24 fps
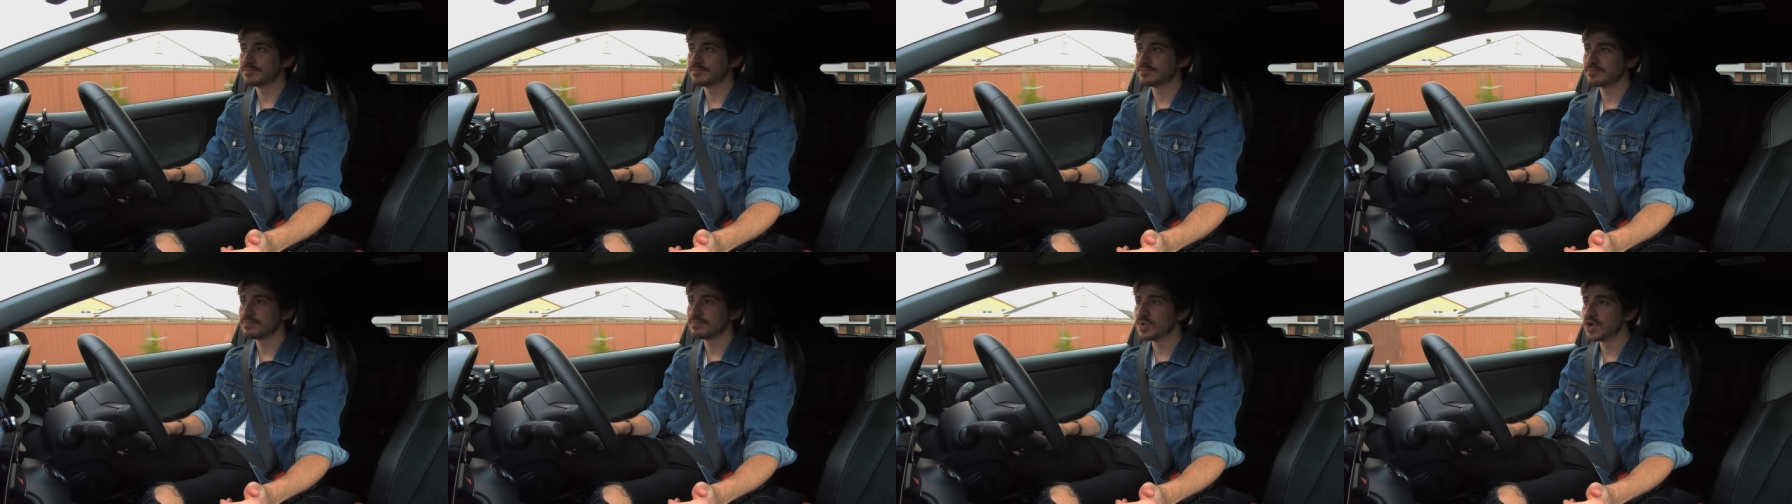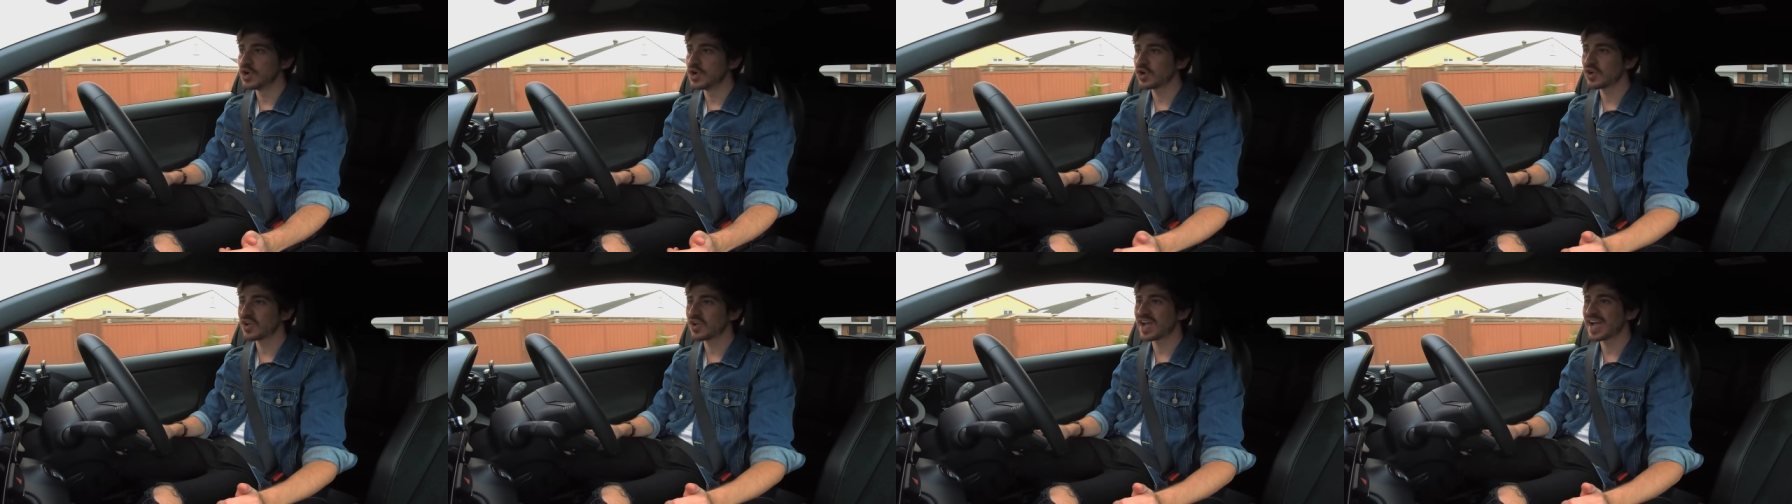
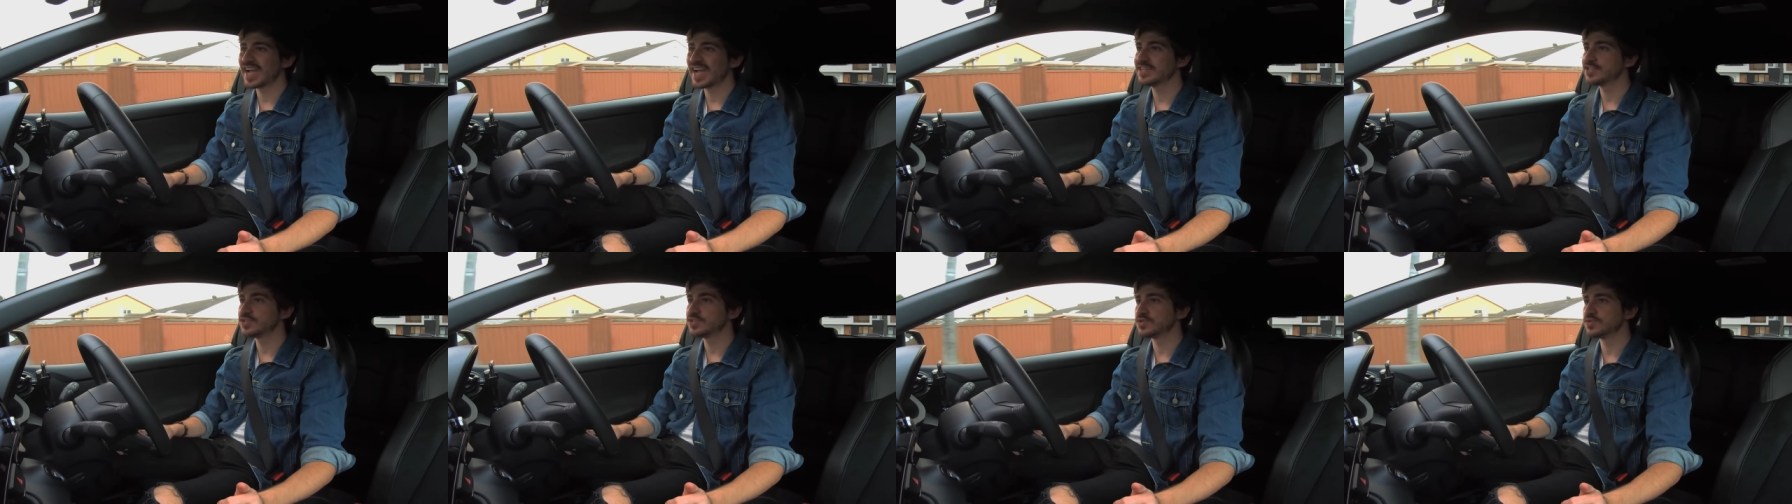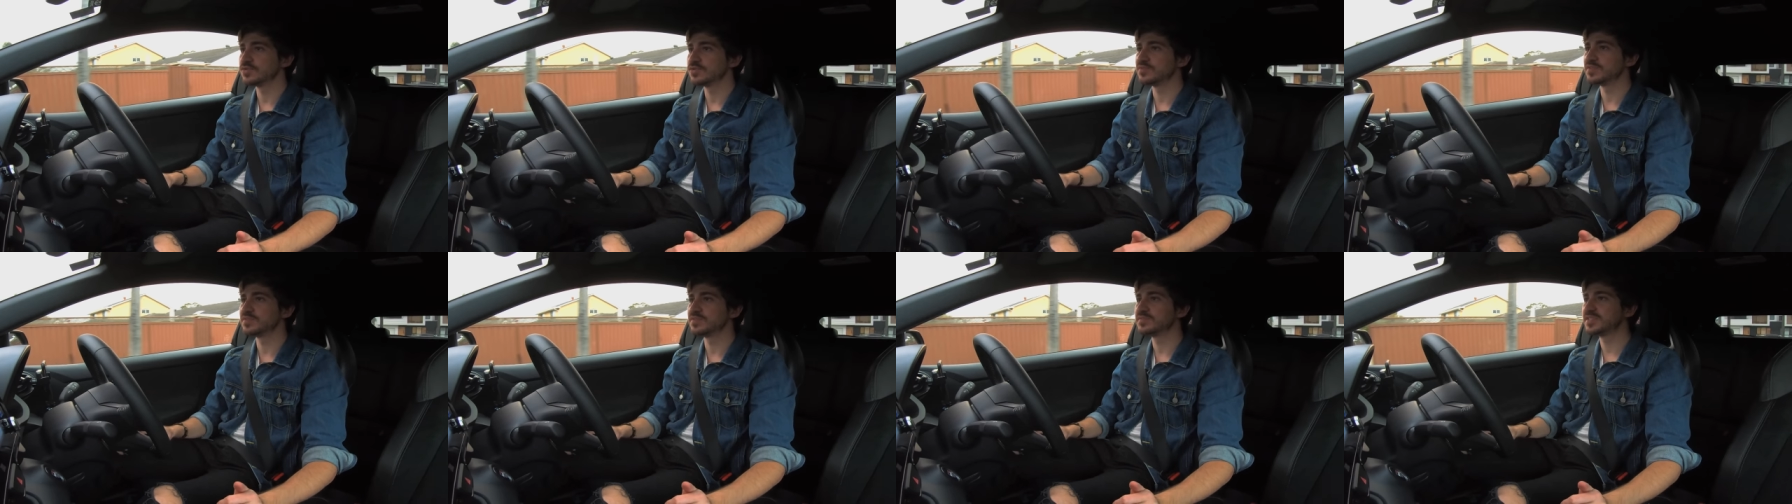Merc
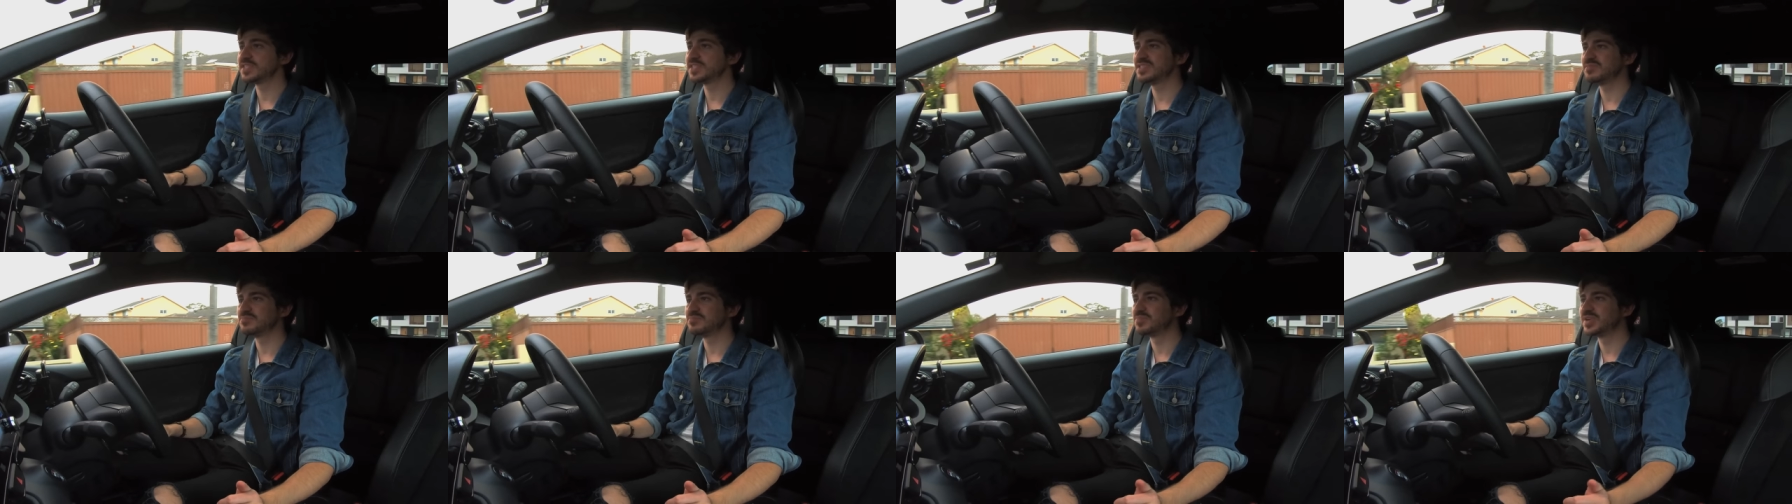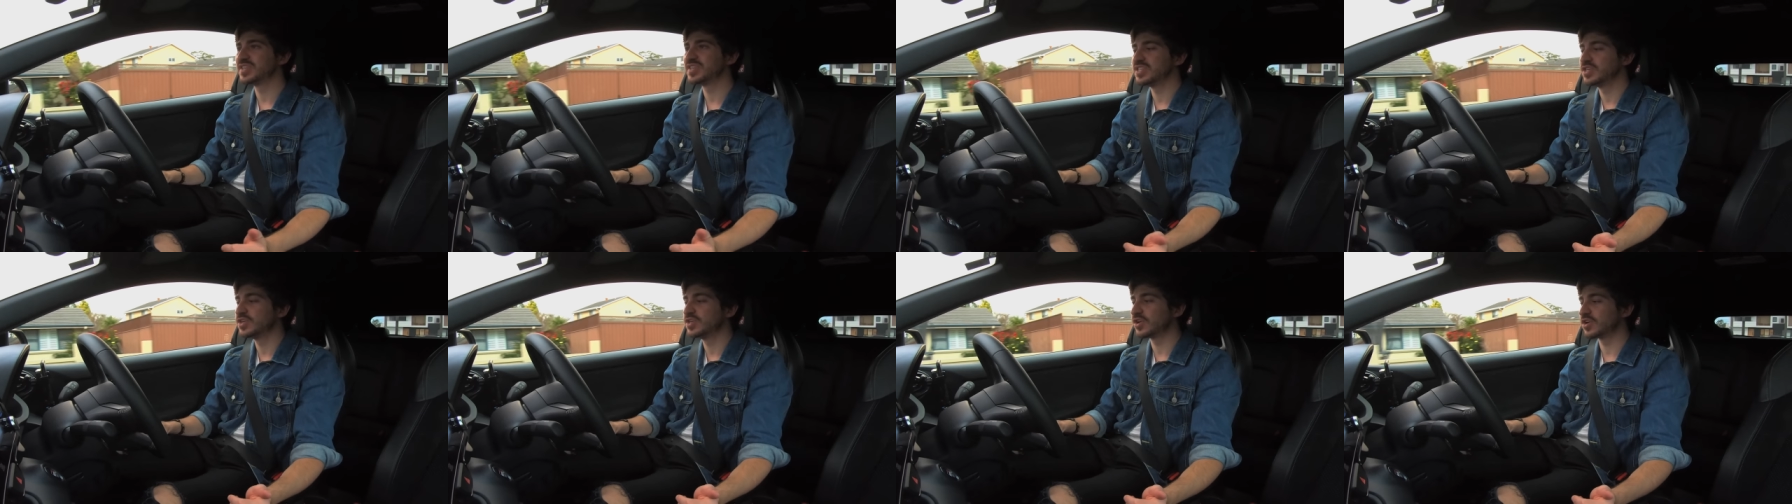A250,
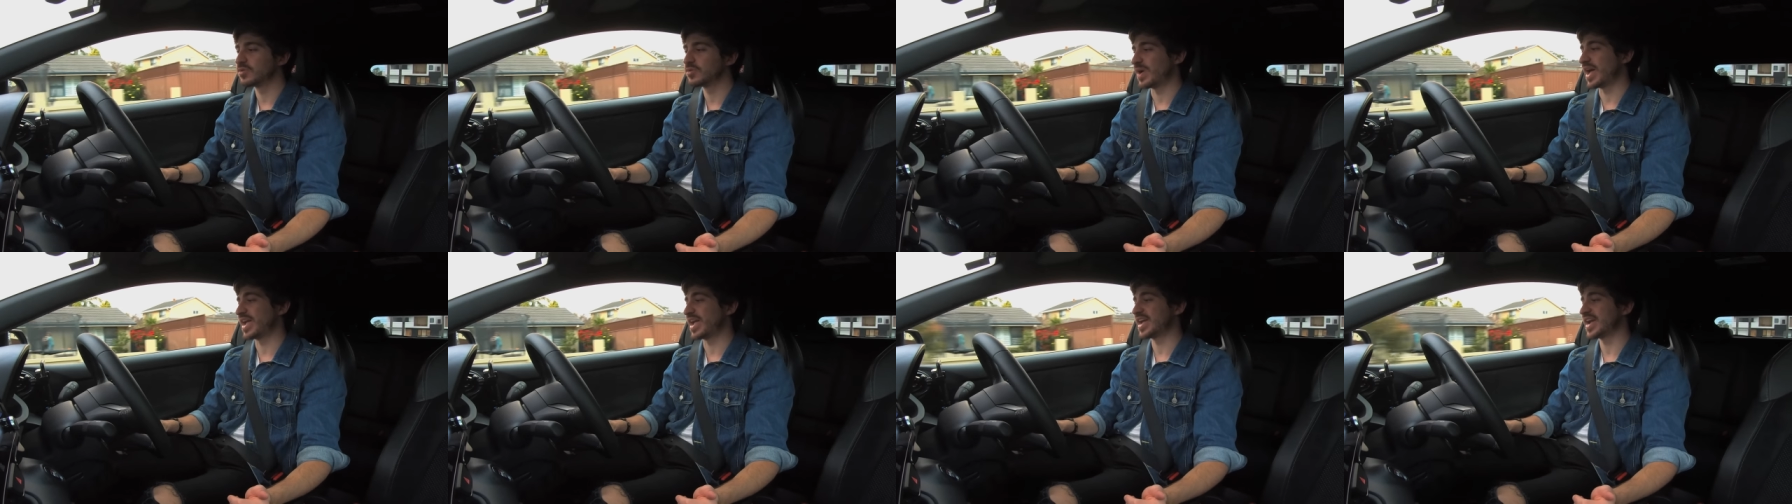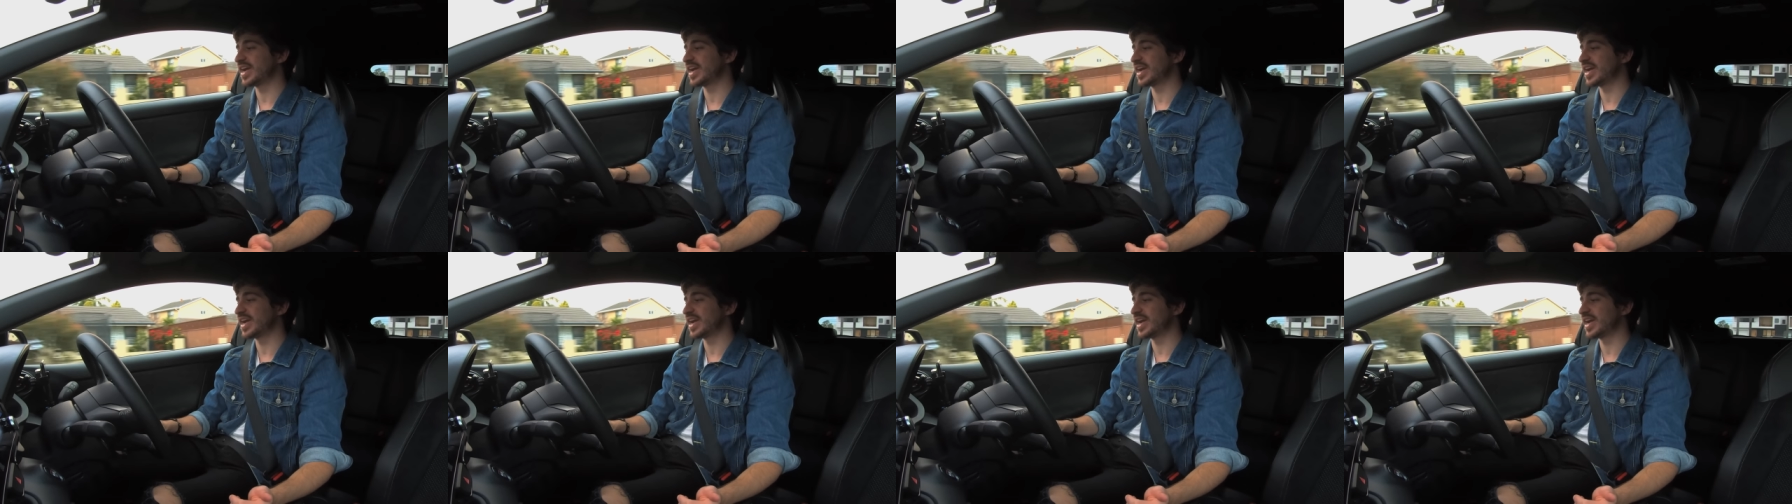but you got to pay